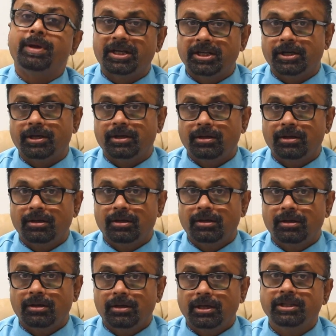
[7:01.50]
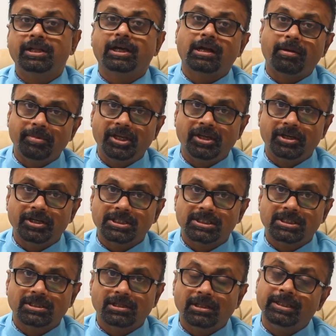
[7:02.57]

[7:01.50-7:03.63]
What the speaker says: better in the coming years